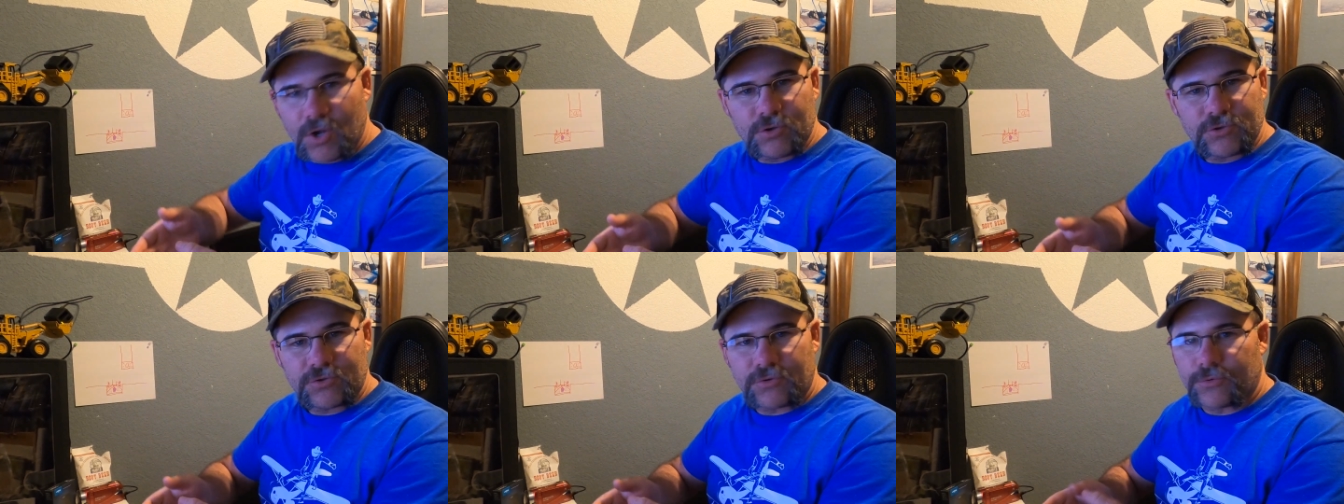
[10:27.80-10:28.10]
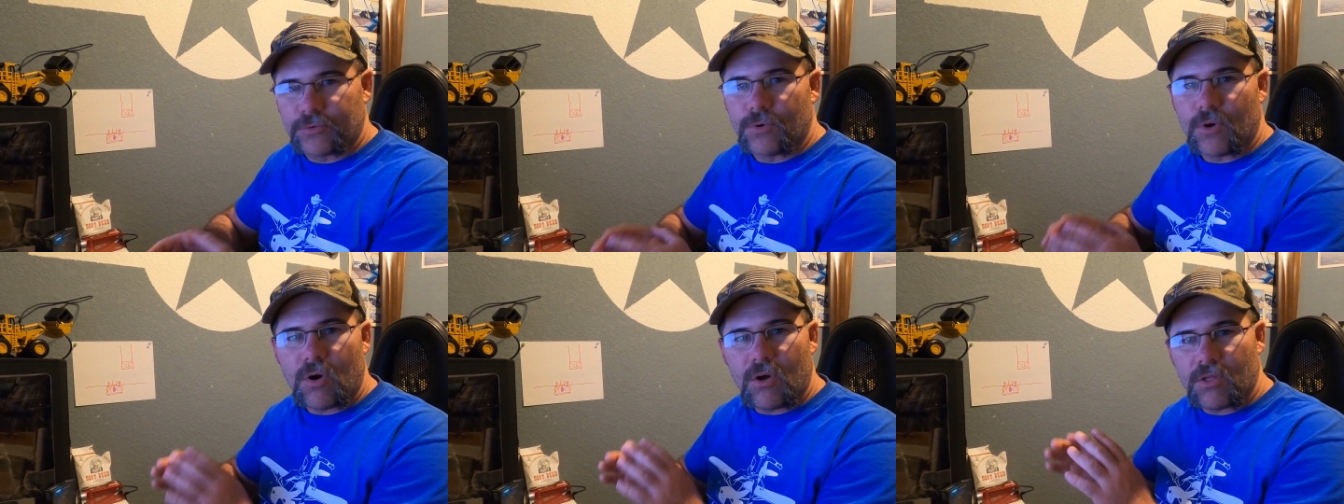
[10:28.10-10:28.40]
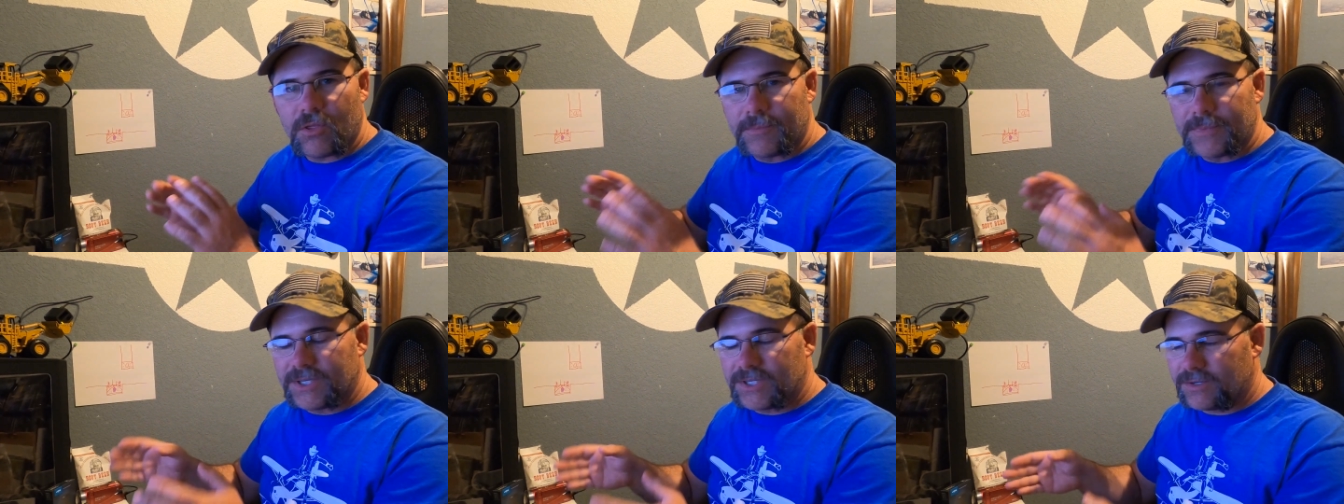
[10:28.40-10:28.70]
goes through
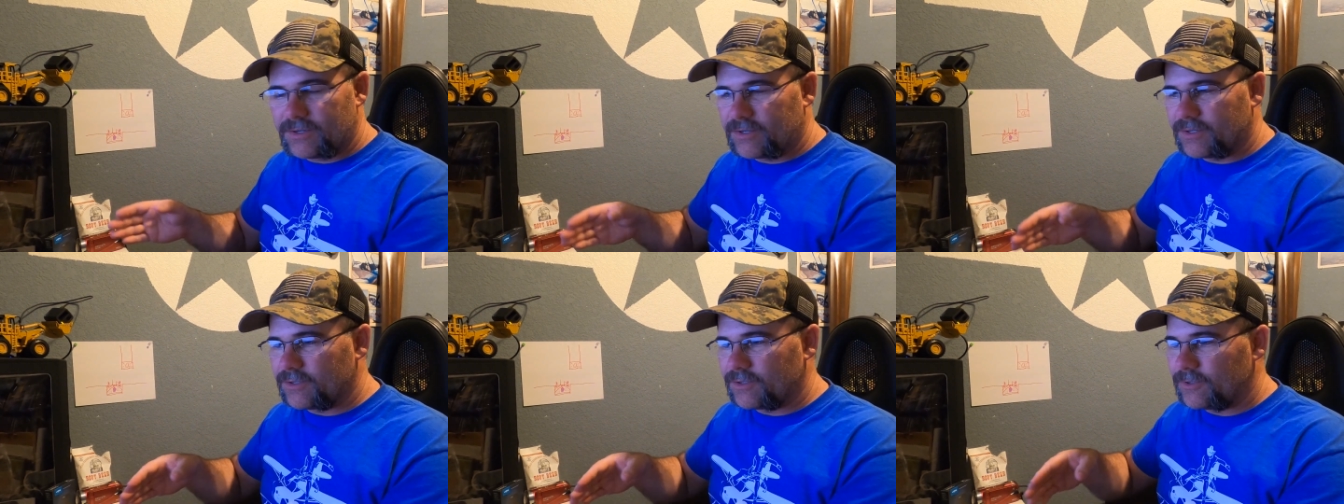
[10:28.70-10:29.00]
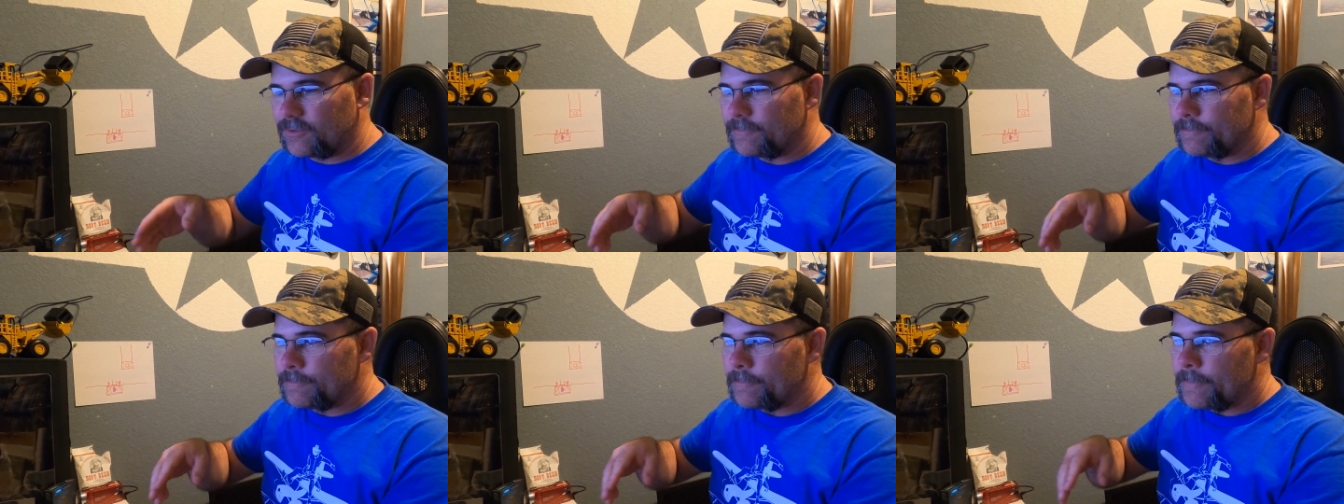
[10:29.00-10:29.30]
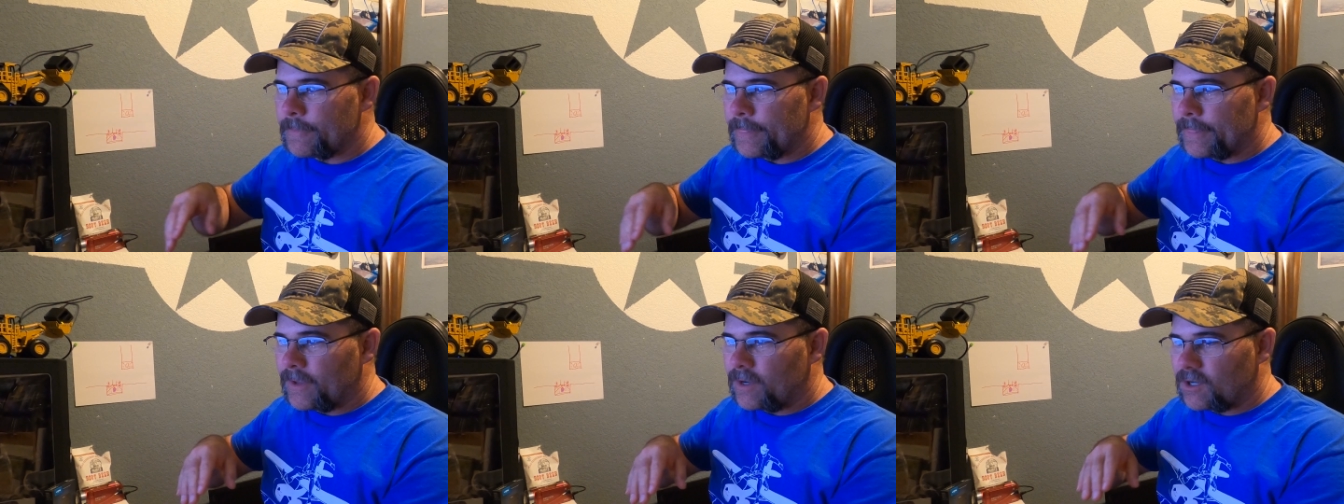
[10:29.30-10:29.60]
all the material,
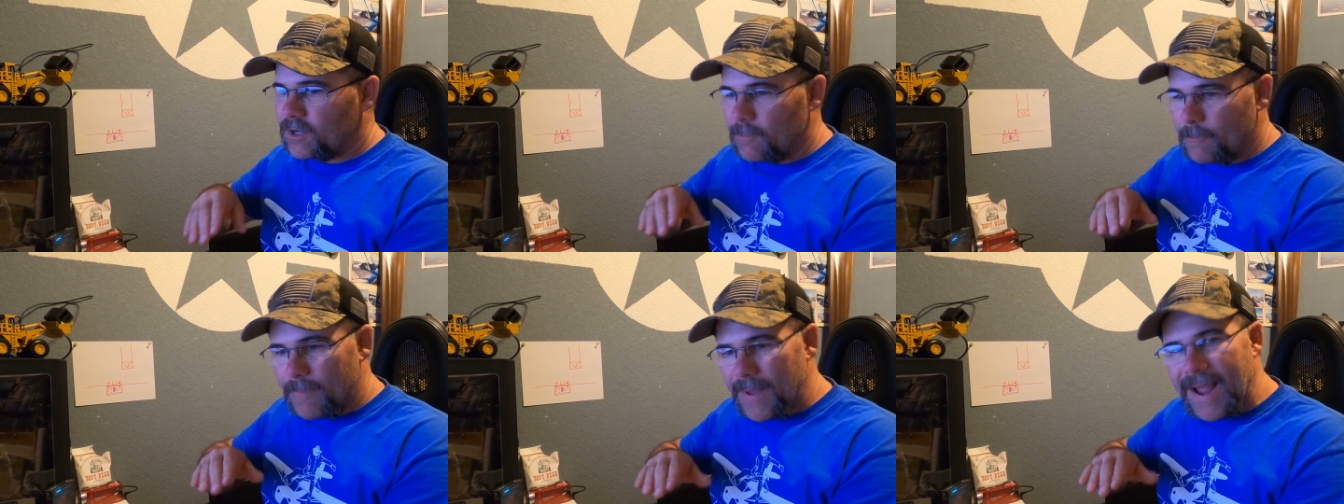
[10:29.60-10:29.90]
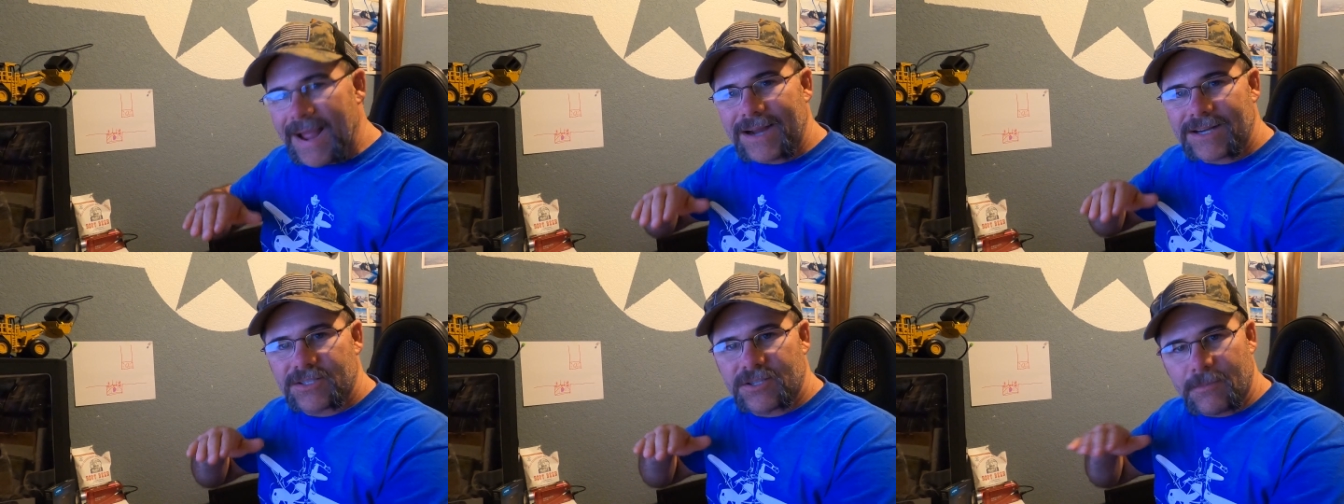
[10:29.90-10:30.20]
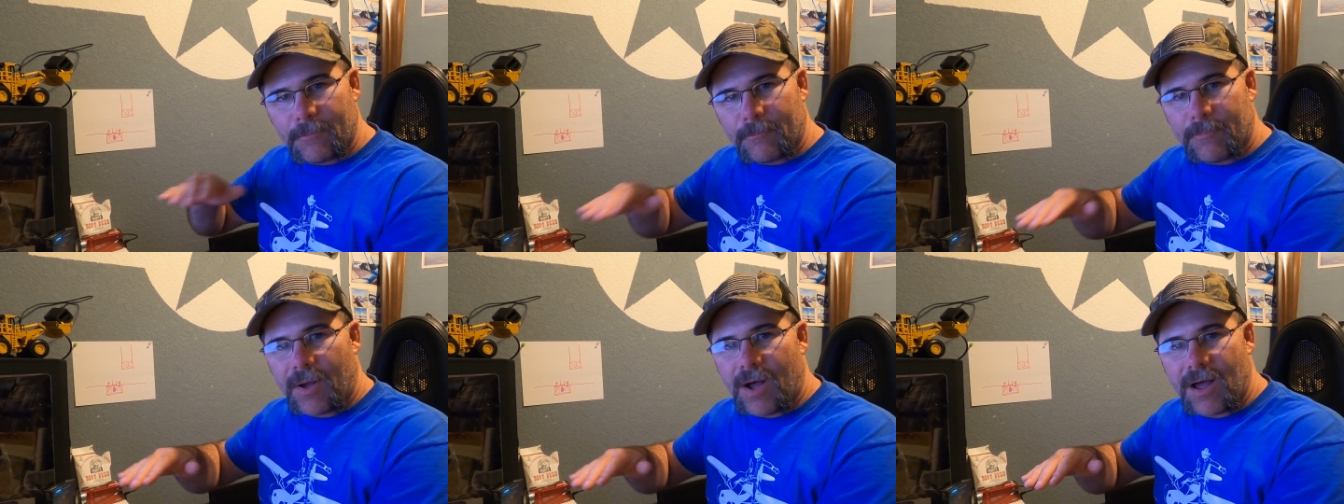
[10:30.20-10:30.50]
compacts
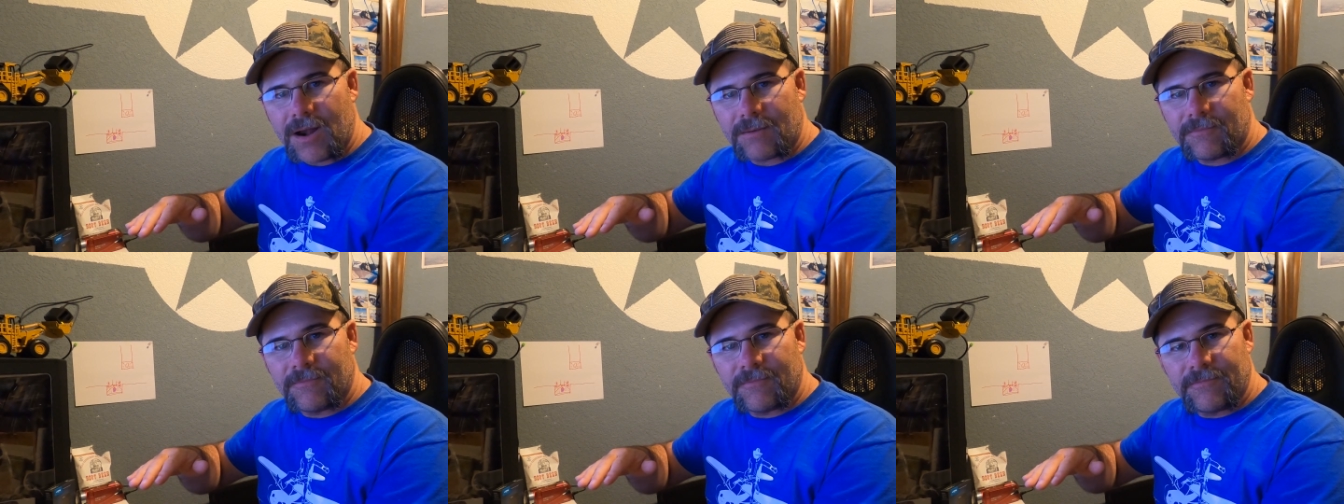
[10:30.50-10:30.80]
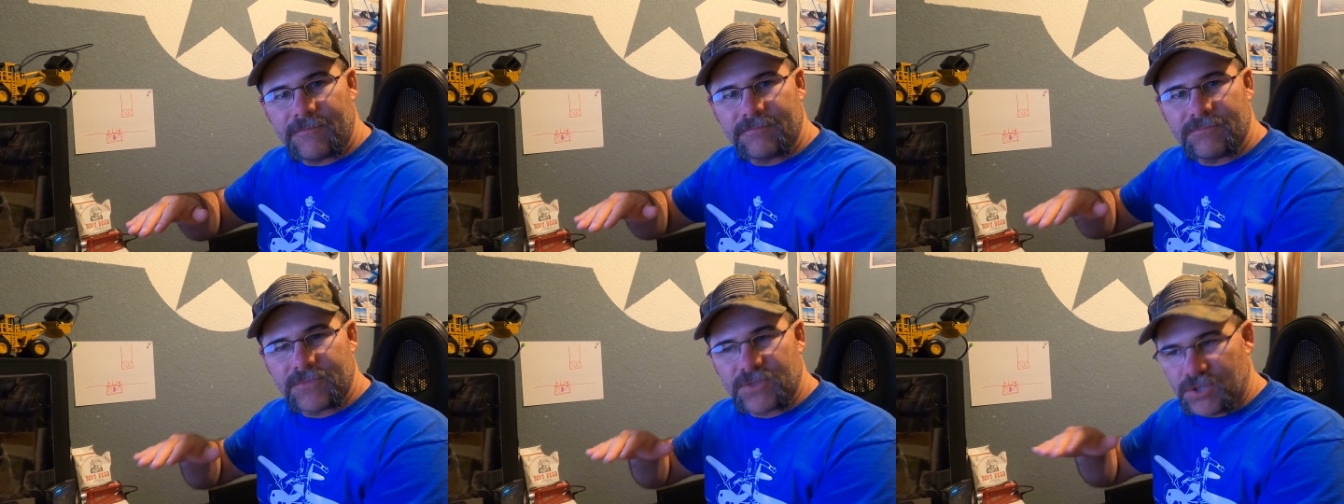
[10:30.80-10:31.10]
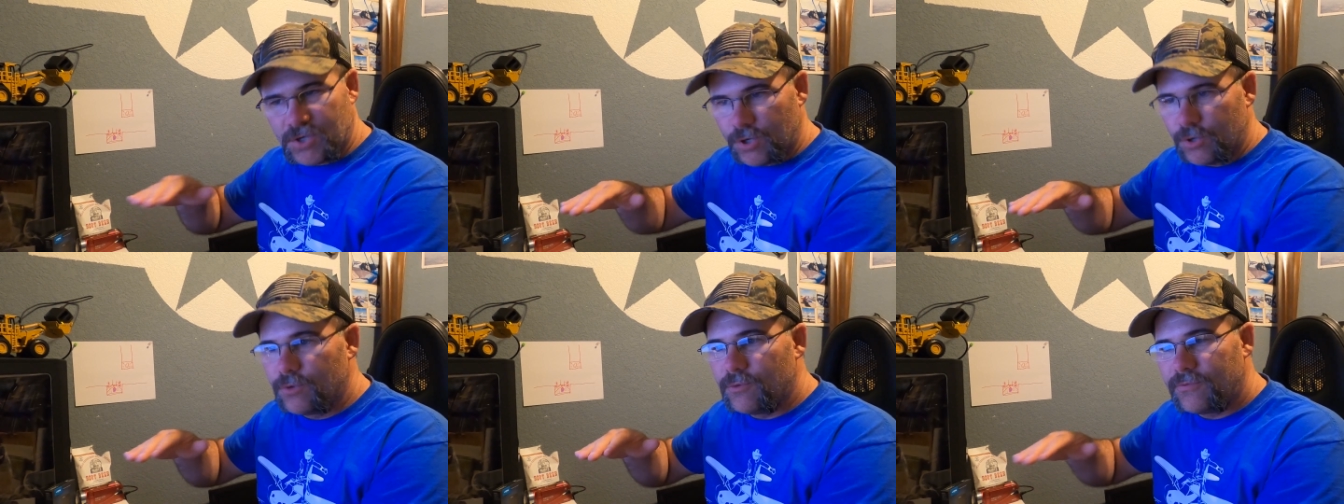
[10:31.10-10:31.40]
the bottom
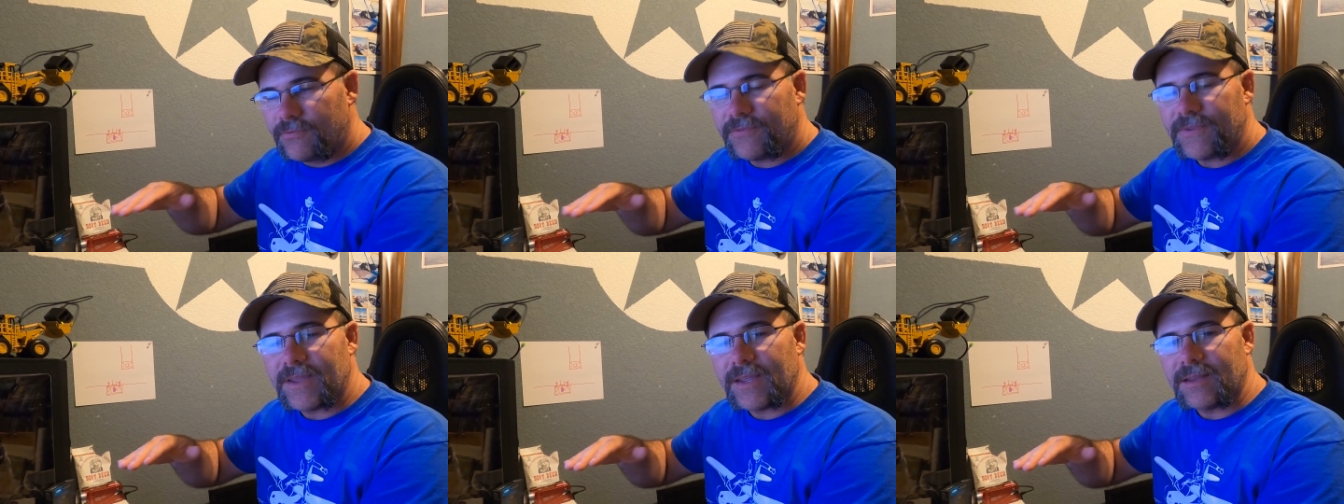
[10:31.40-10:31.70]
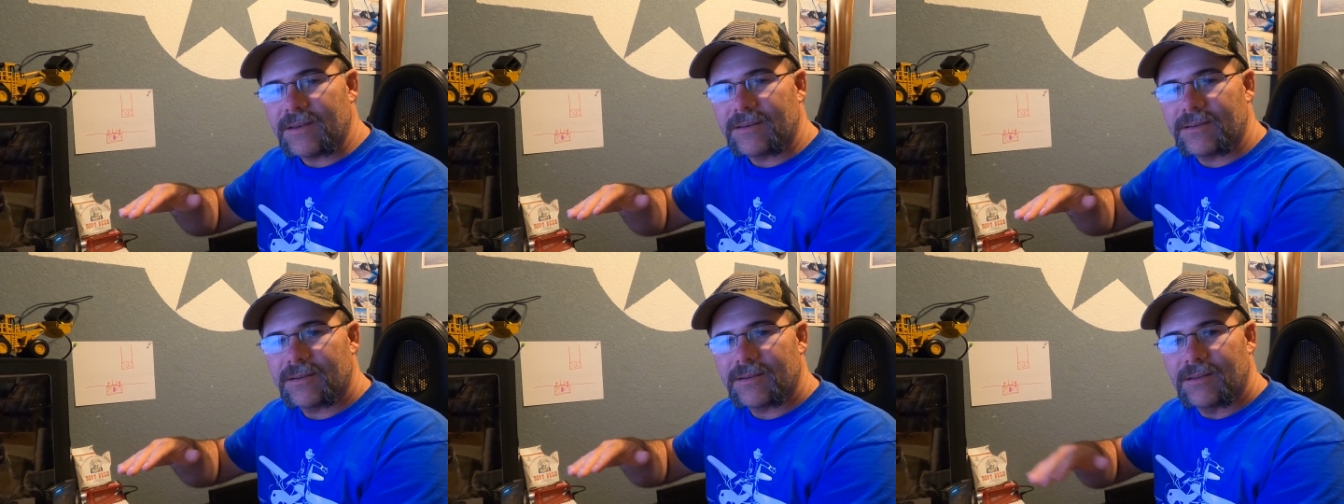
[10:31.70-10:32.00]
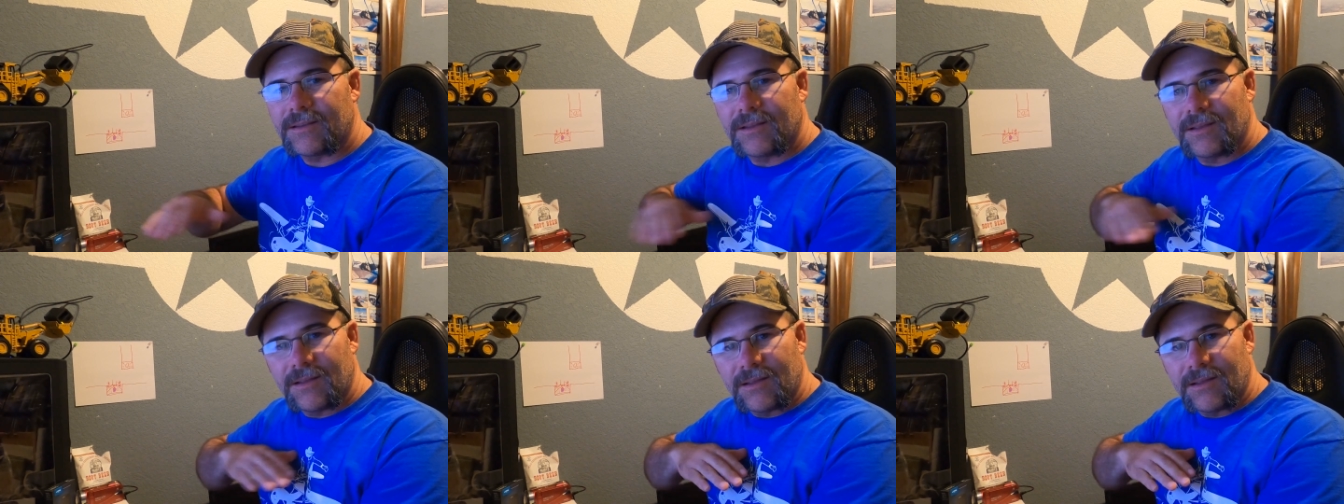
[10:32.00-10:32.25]
2 feet.